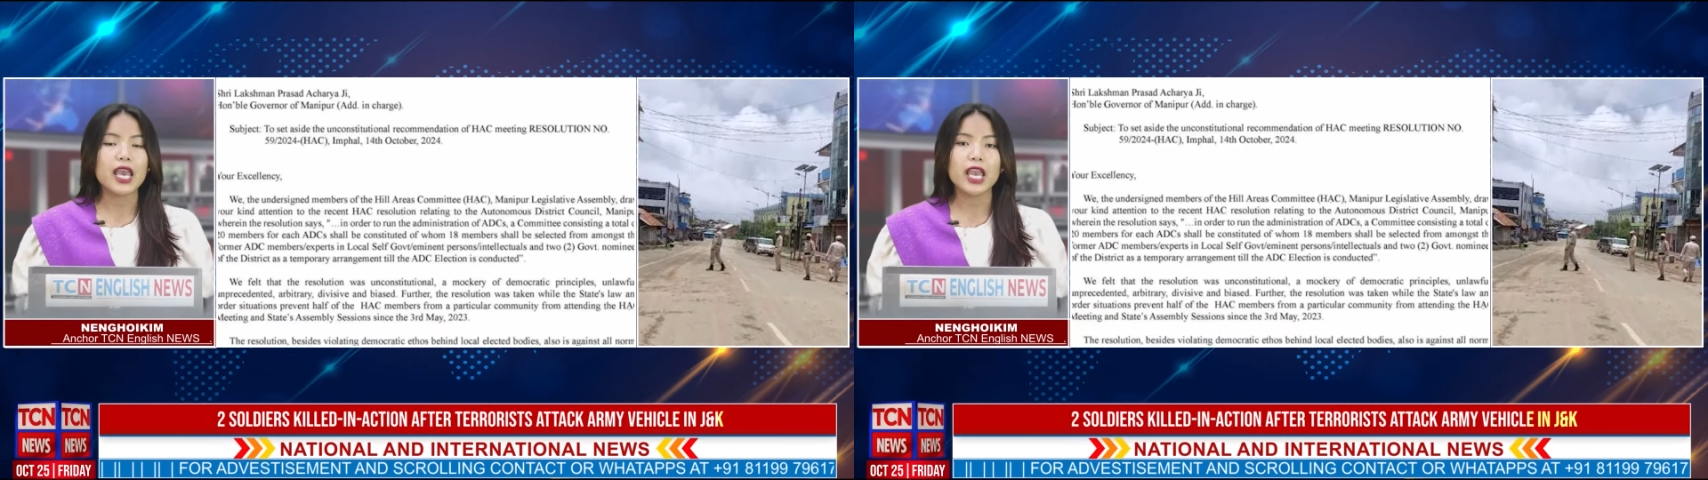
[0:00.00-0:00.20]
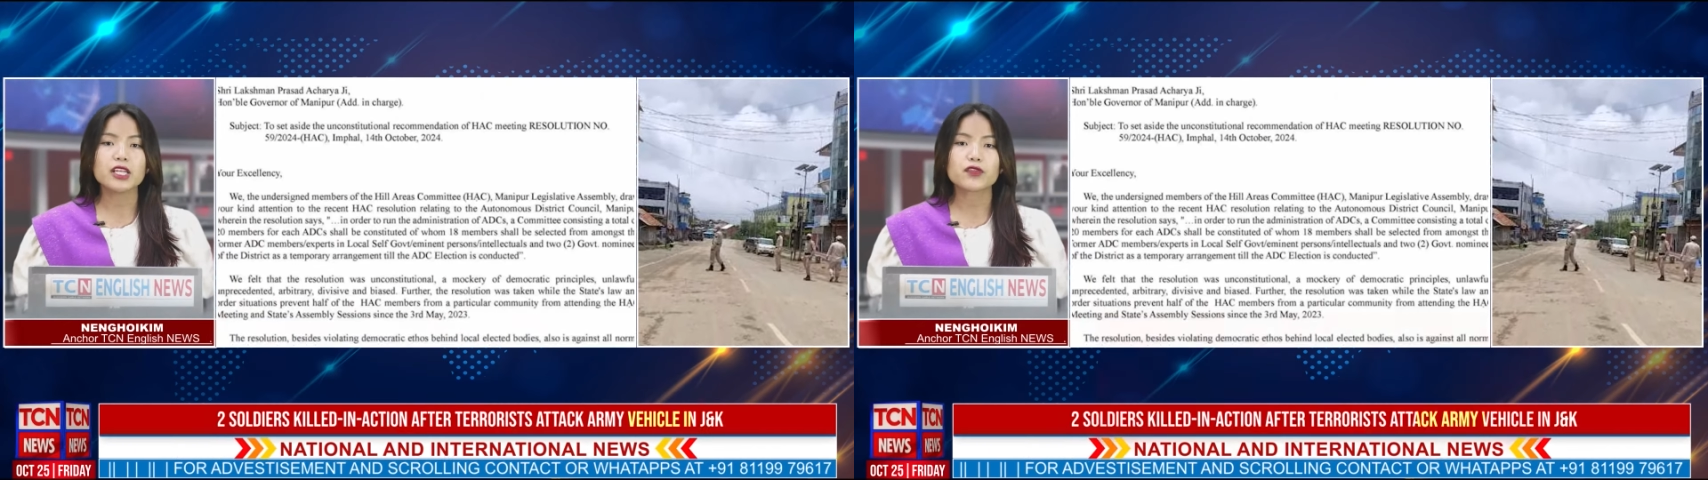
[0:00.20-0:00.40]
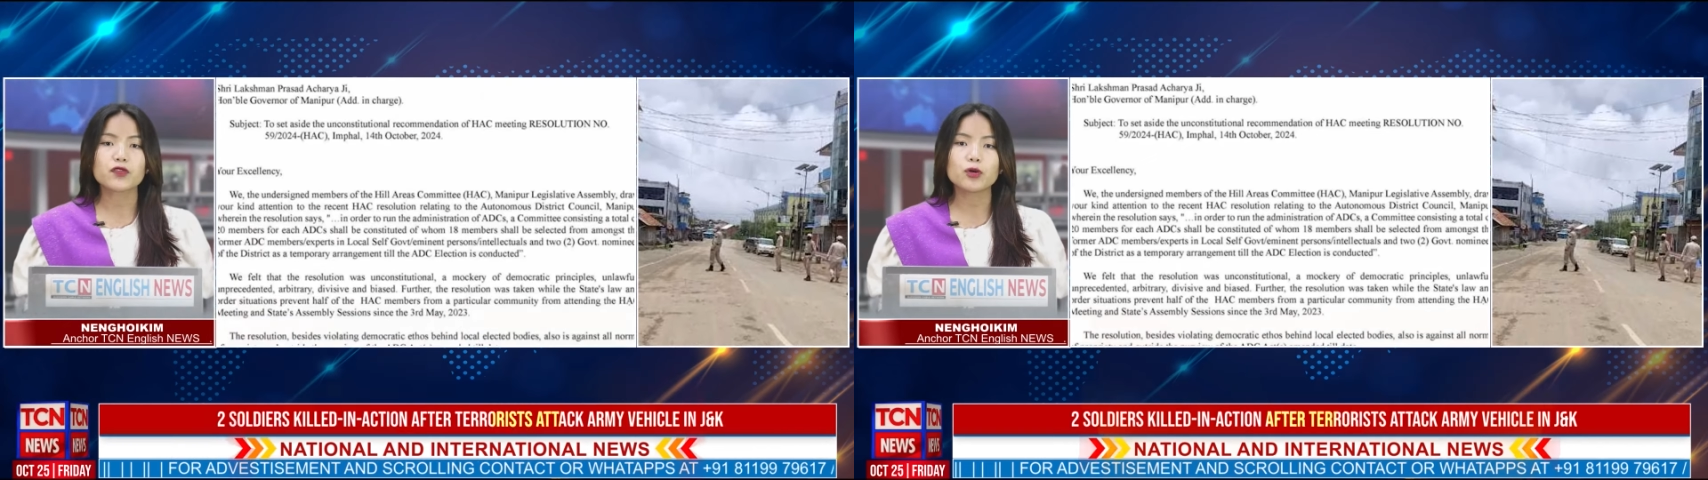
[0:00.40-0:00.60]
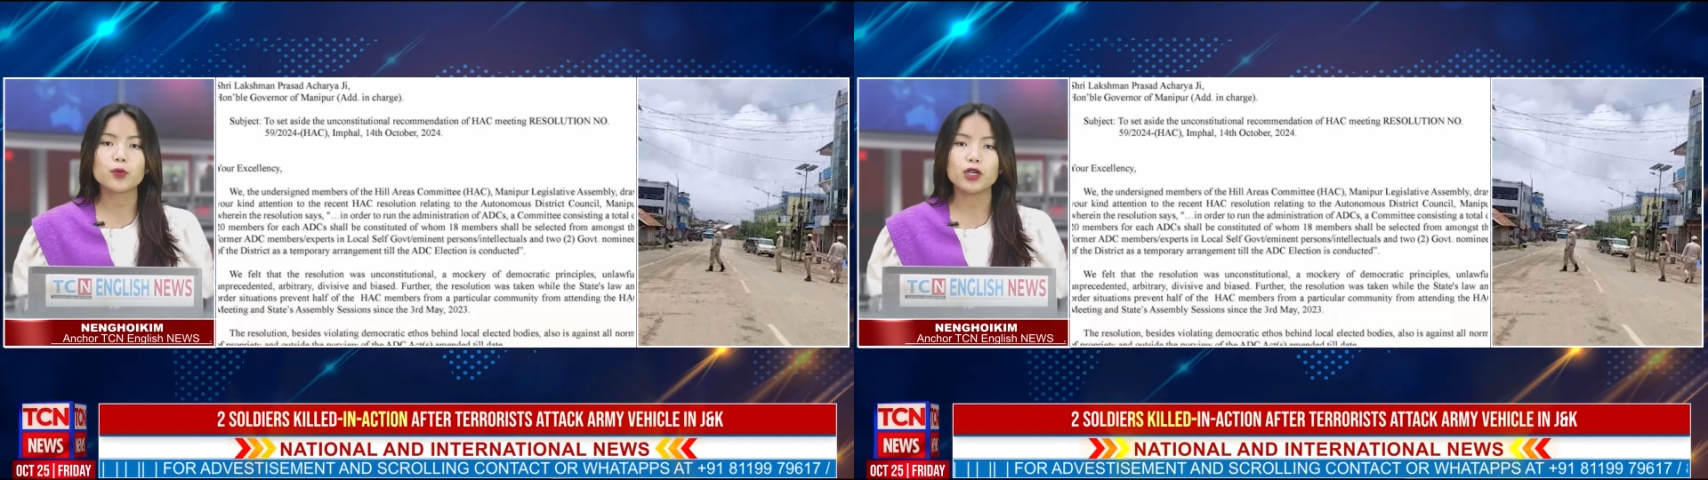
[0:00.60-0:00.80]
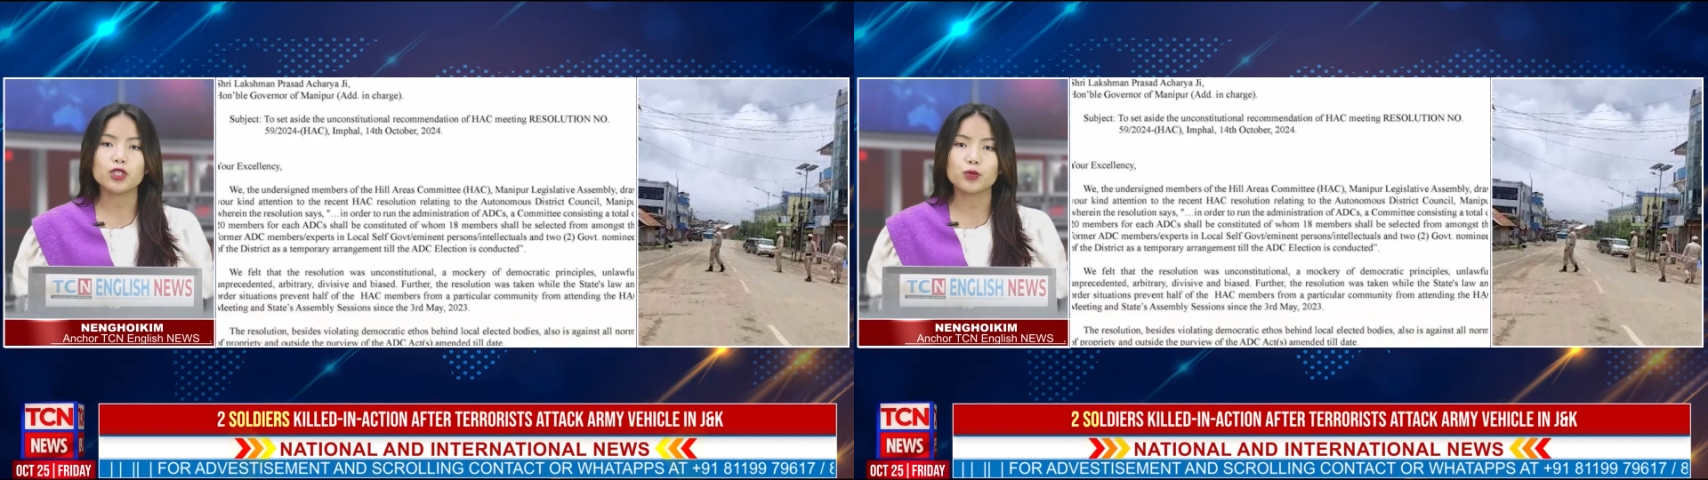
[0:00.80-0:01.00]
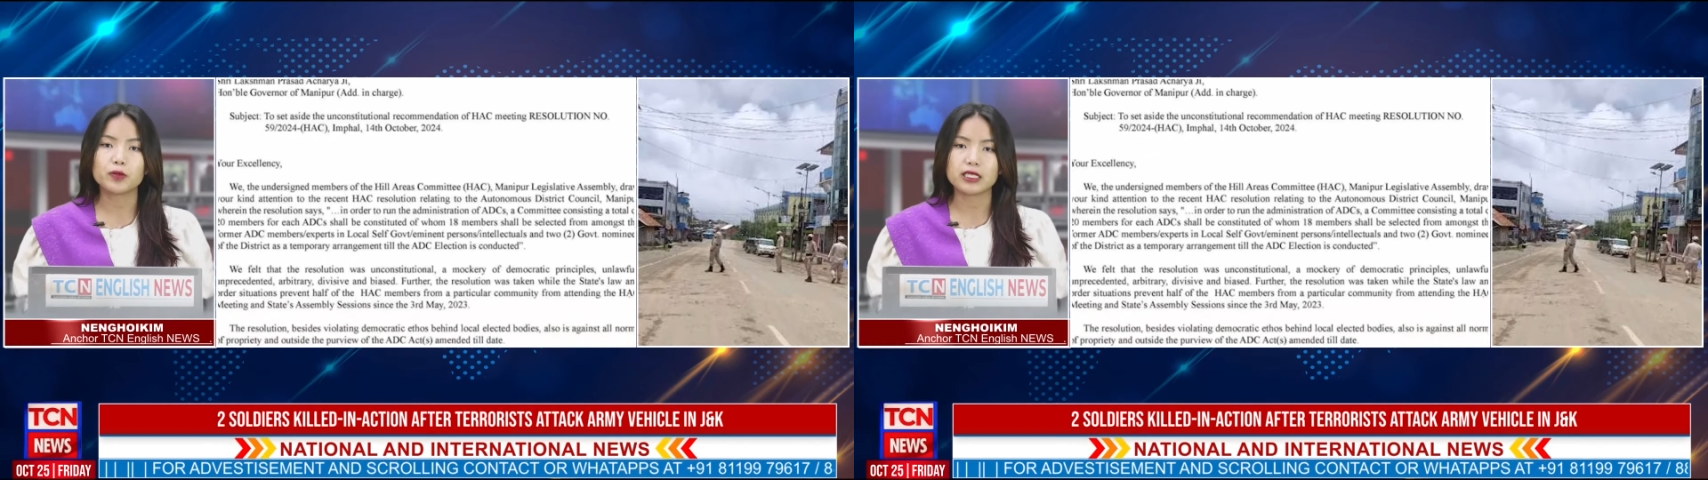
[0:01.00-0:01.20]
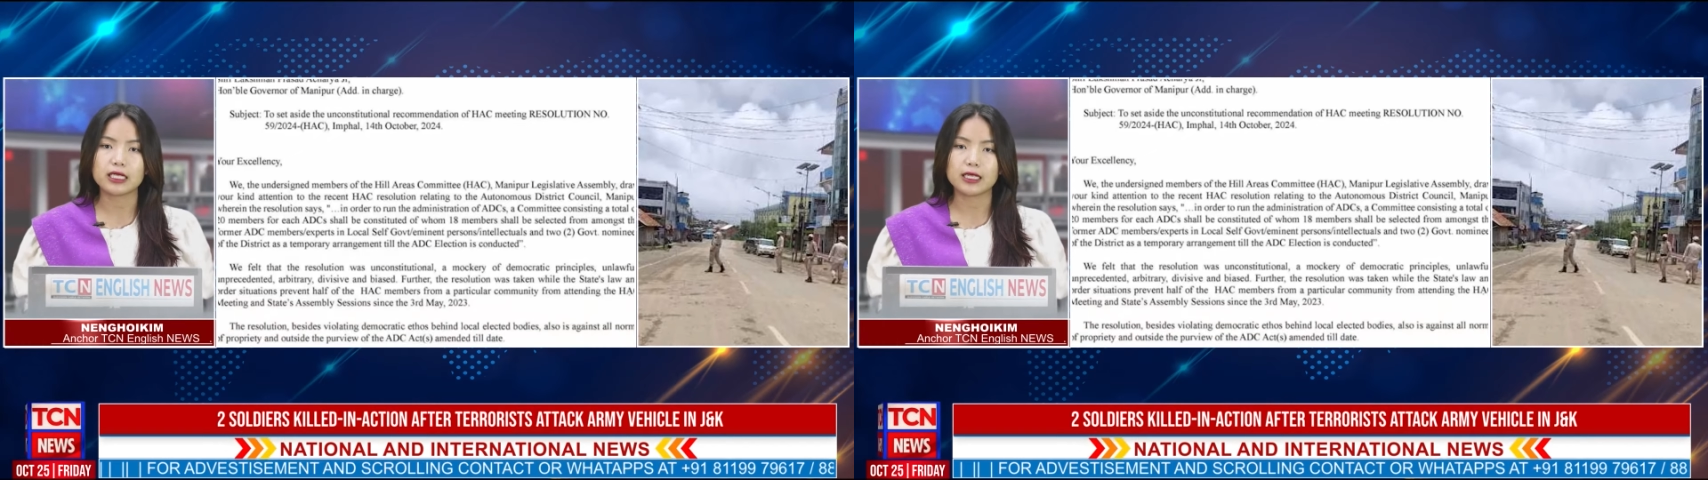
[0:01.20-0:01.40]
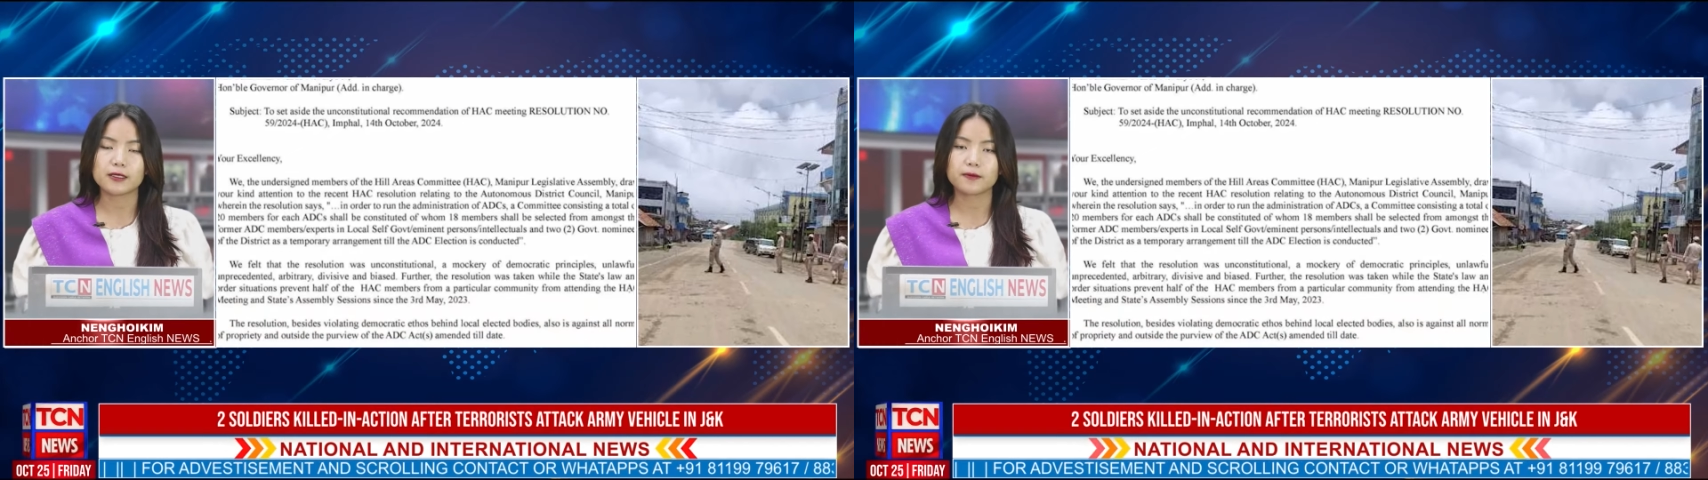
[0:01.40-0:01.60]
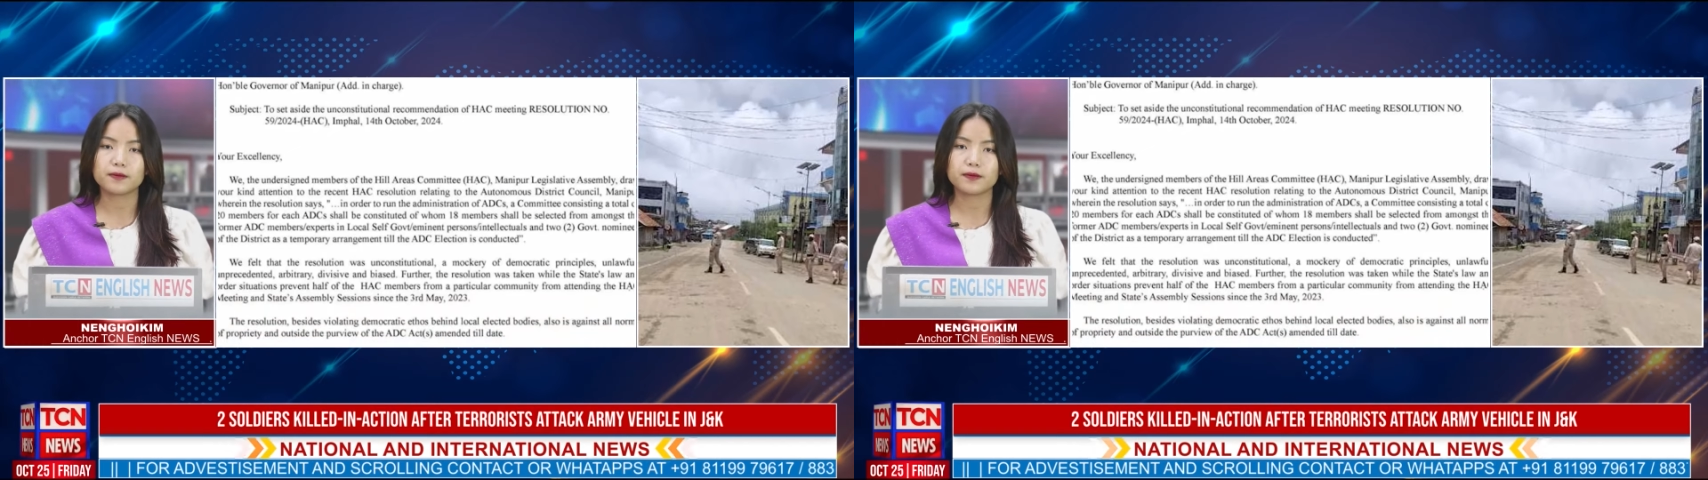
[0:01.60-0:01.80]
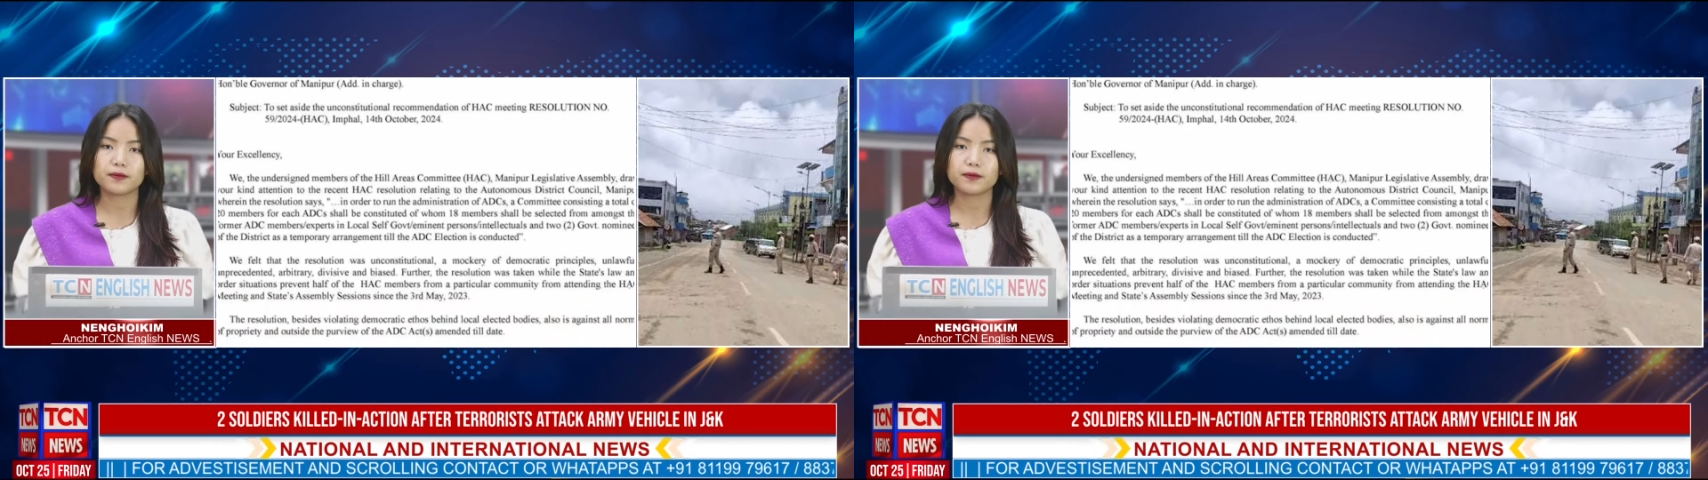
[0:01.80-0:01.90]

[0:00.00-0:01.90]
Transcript: 84.2%.